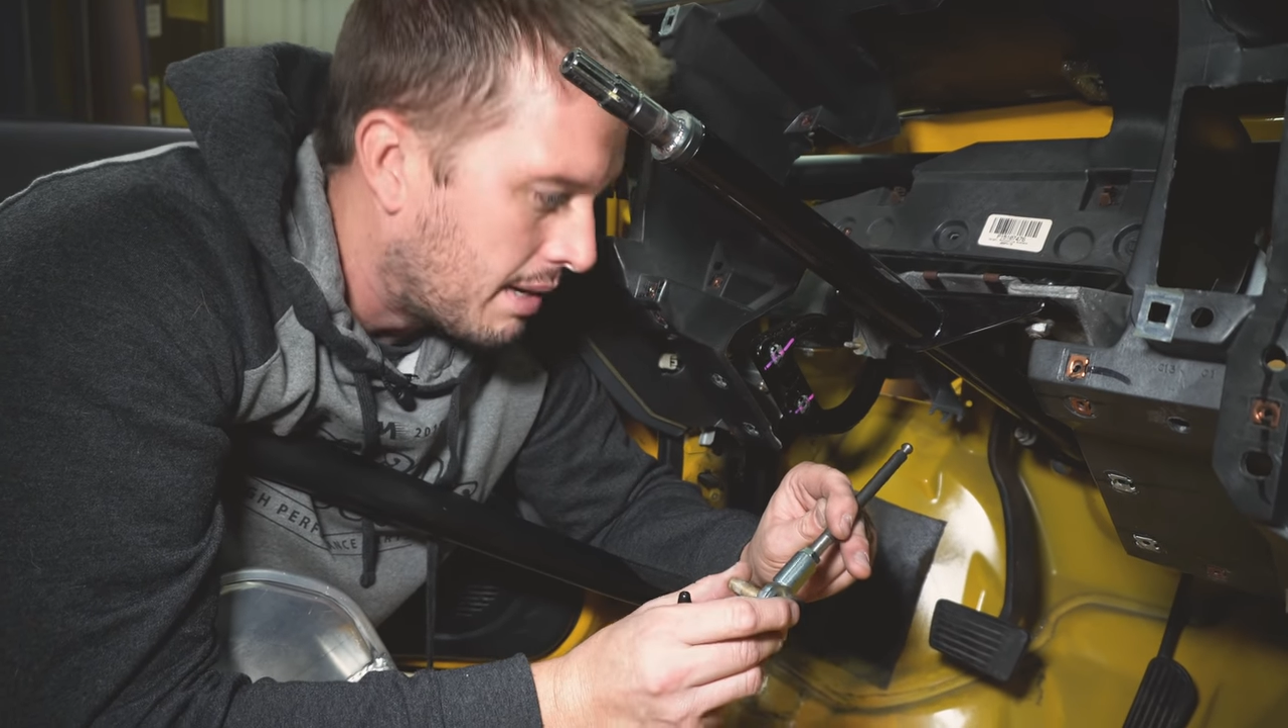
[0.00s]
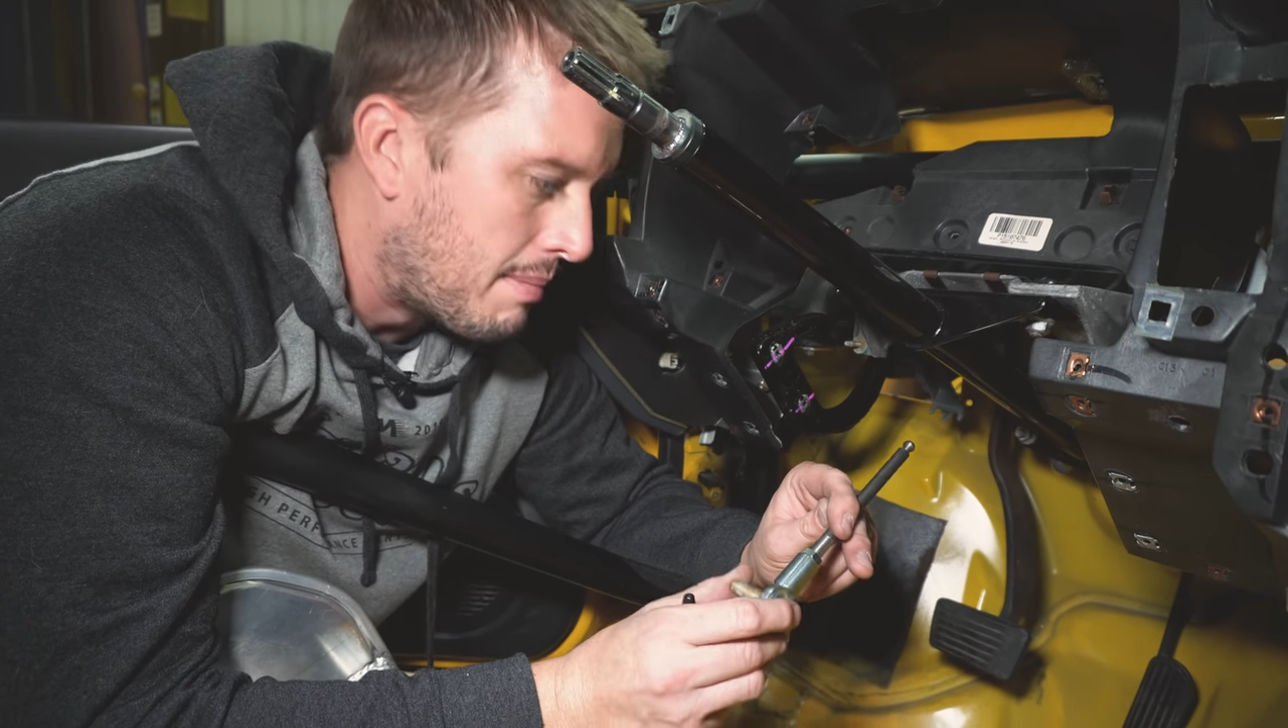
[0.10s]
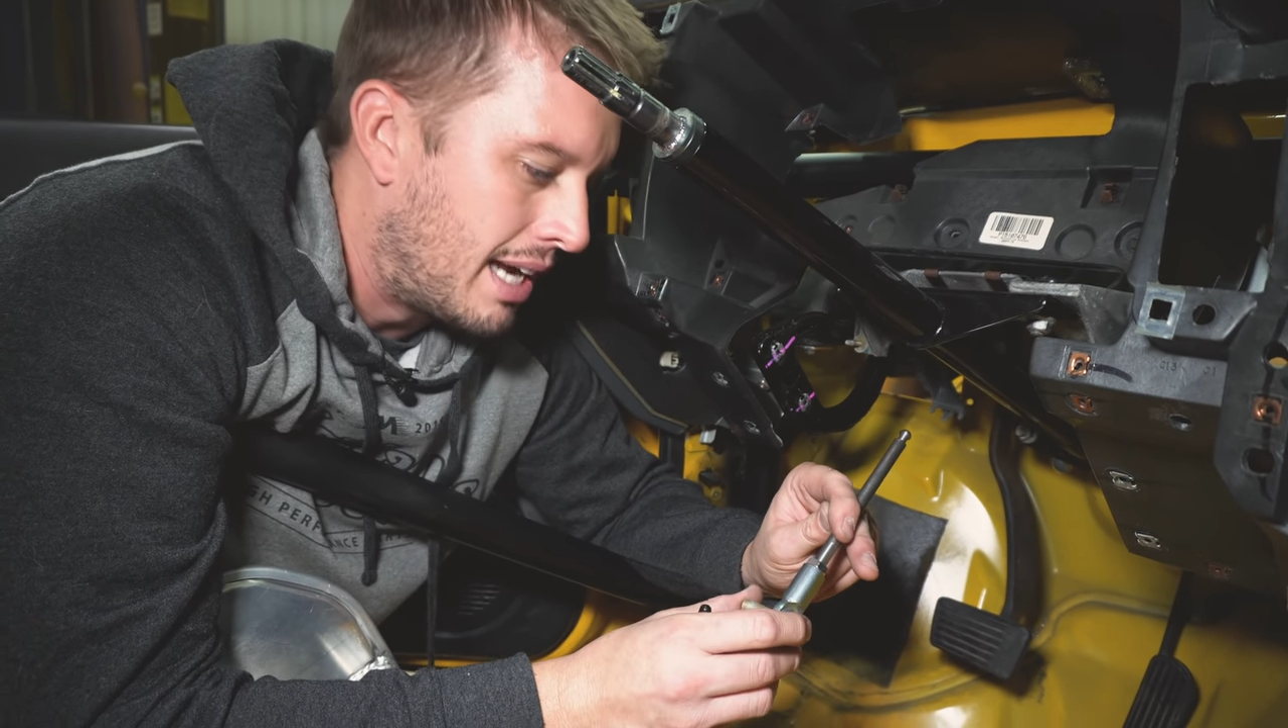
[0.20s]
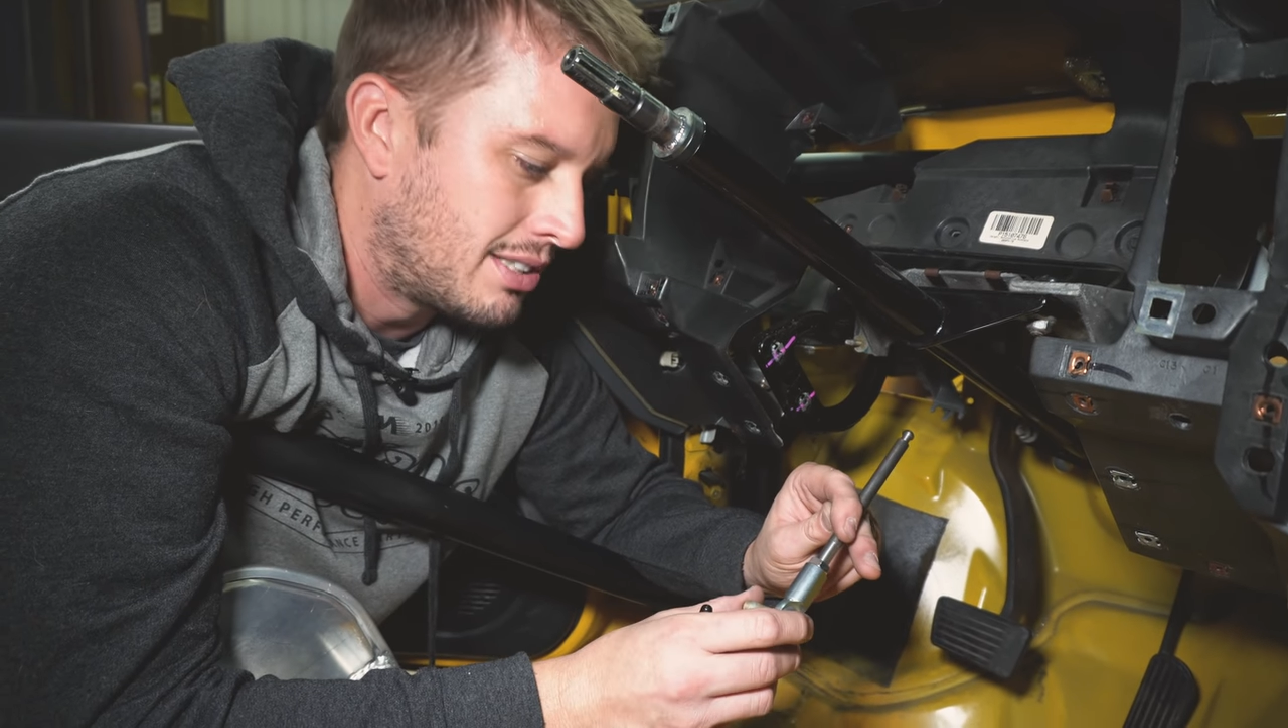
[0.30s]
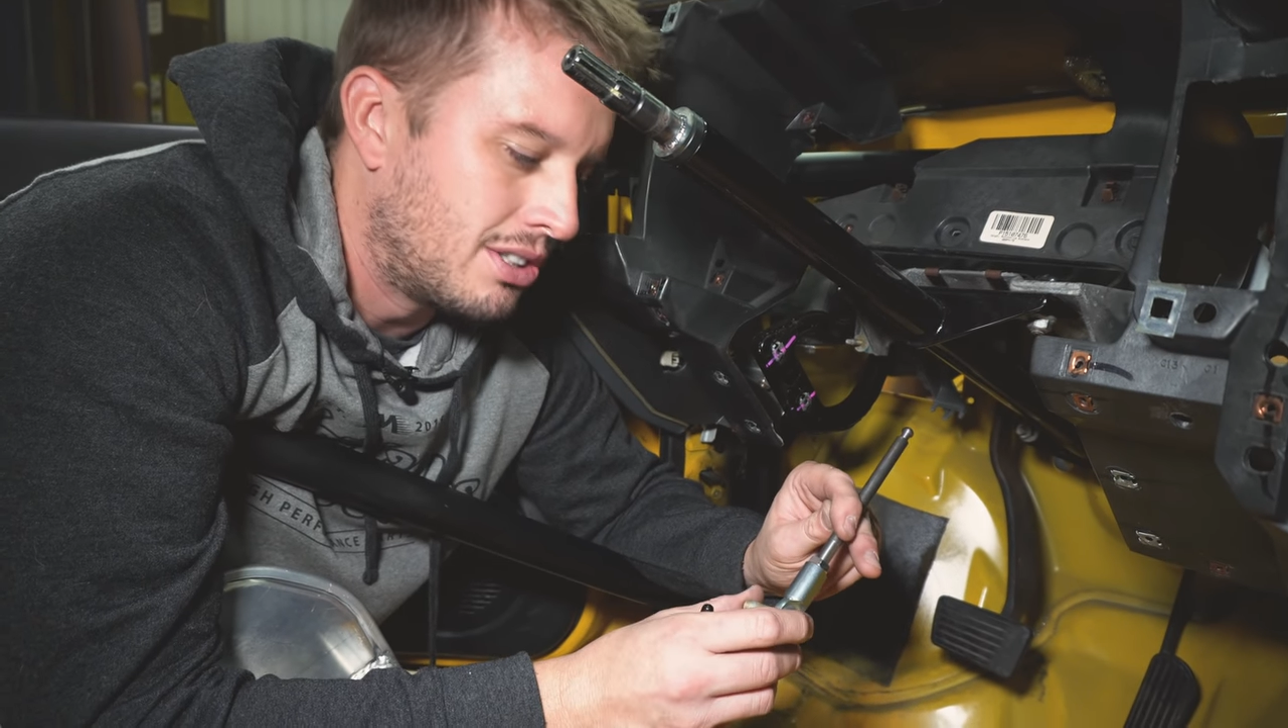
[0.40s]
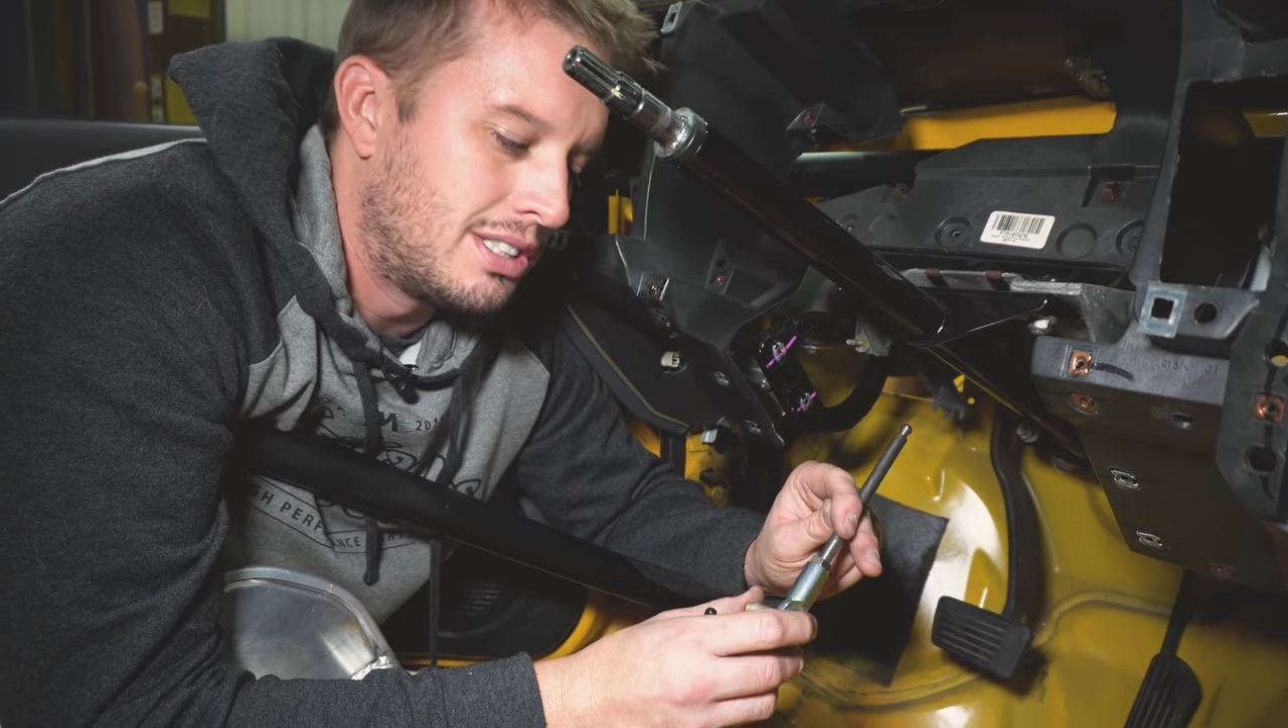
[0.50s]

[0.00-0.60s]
in the master